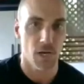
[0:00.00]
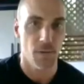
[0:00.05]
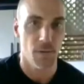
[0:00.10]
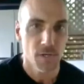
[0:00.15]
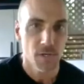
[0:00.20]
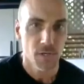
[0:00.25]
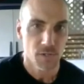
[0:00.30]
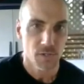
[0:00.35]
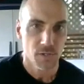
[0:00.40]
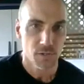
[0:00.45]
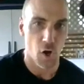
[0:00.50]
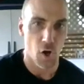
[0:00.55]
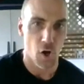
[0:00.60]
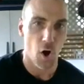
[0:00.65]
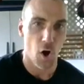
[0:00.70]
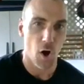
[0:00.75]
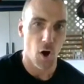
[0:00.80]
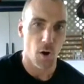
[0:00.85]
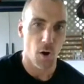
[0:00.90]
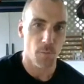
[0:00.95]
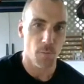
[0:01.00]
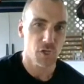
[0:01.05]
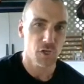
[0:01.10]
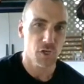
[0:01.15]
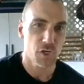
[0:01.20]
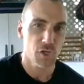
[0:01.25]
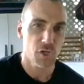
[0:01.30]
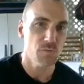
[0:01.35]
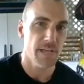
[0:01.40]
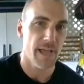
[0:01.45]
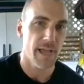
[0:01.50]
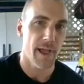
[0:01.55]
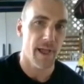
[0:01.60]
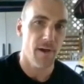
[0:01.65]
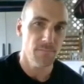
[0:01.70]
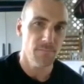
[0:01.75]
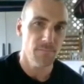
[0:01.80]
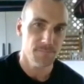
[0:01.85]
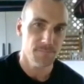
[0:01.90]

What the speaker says: So the arms are going to go down.